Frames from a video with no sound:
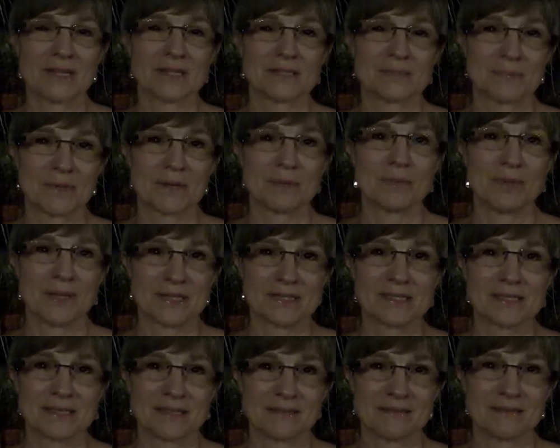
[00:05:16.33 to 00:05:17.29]
It's been a
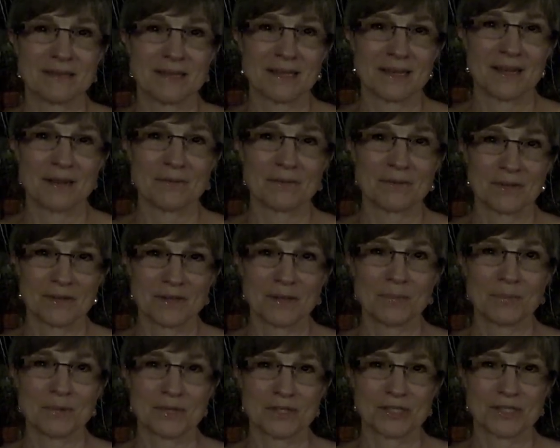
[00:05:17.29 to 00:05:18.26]
blessing, and I really
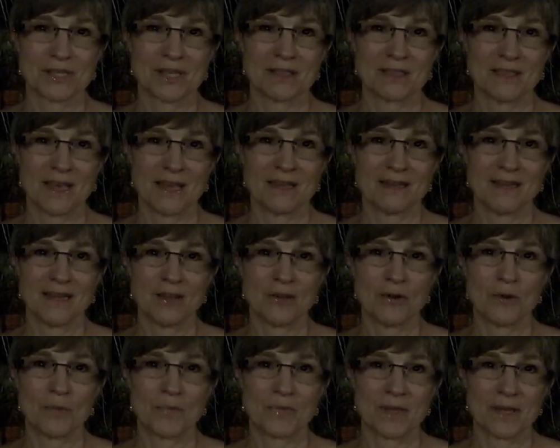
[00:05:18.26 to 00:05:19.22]
appreciate that. And I
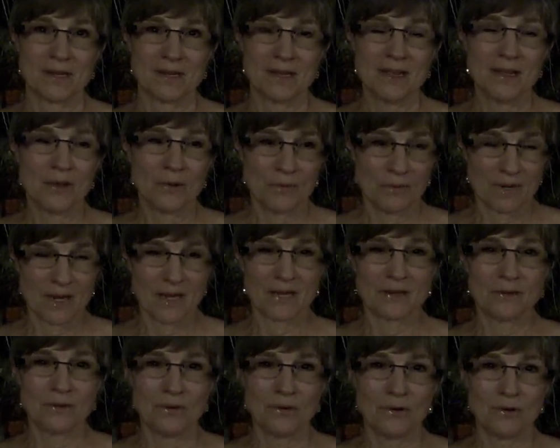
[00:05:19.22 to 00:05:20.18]
hope that when I
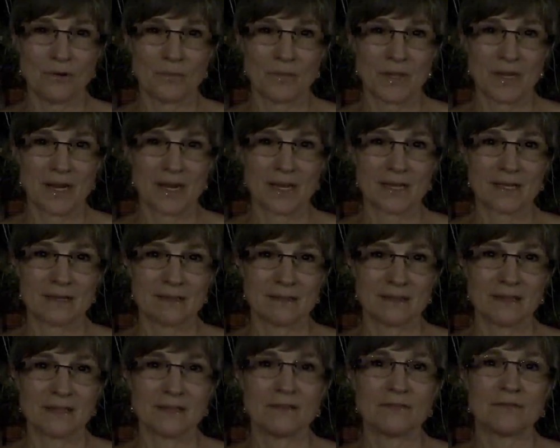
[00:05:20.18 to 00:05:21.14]
go home that I
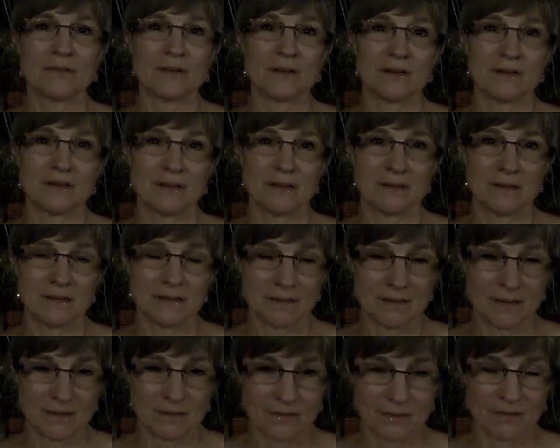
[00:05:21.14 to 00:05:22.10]
can live
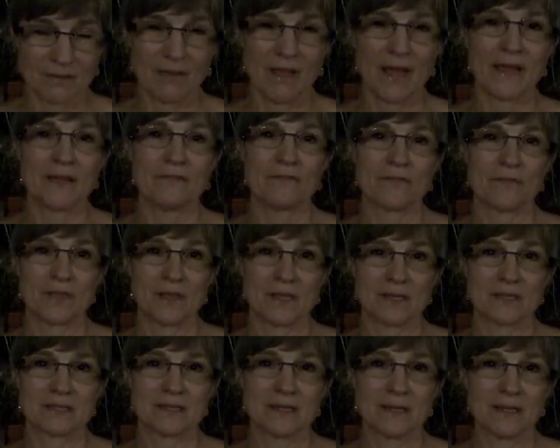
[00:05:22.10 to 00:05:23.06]
the life
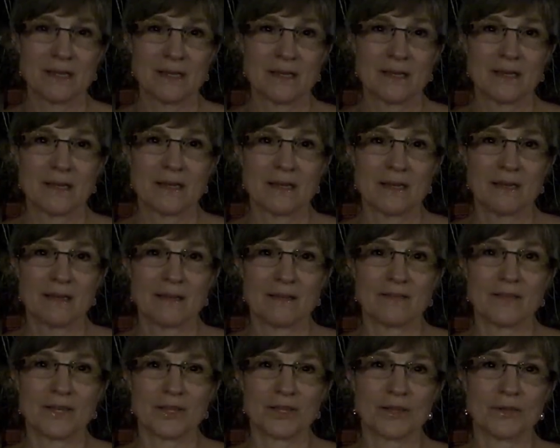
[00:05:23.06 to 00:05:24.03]

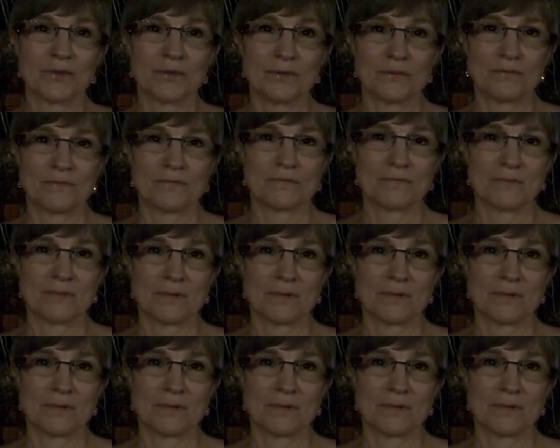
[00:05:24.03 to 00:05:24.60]
that you've